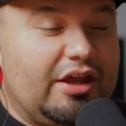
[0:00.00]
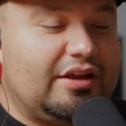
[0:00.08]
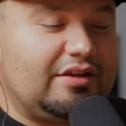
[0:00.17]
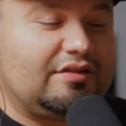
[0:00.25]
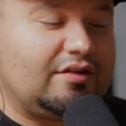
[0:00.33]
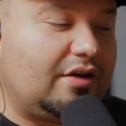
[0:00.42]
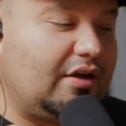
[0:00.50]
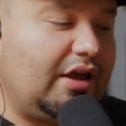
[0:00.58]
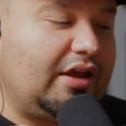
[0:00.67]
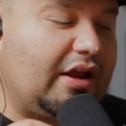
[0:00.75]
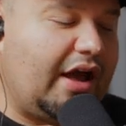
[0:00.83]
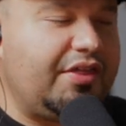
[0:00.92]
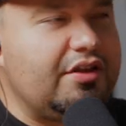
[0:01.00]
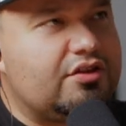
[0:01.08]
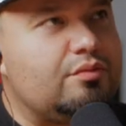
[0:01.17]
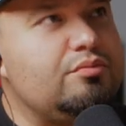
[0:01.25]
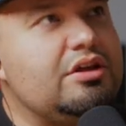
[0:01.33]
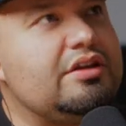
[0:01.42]
it is, and I think
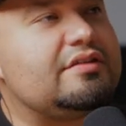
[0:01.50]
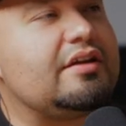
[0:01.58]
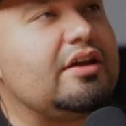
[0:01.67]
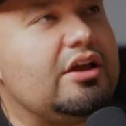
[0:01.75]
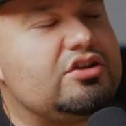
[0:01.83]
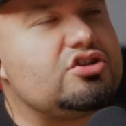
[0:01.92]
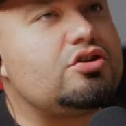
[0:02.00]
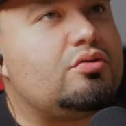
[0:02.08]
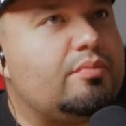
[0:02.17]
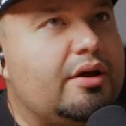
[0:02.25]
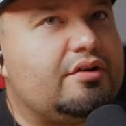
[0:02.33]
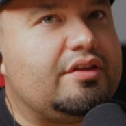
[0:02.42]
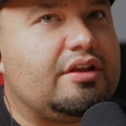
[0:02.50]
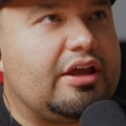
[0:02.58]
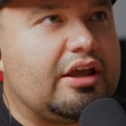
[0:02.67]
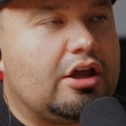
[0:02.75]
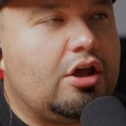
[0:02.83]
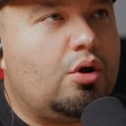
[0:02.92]
to me, it's like it's just a reminder that
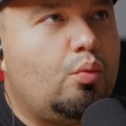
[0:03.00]
like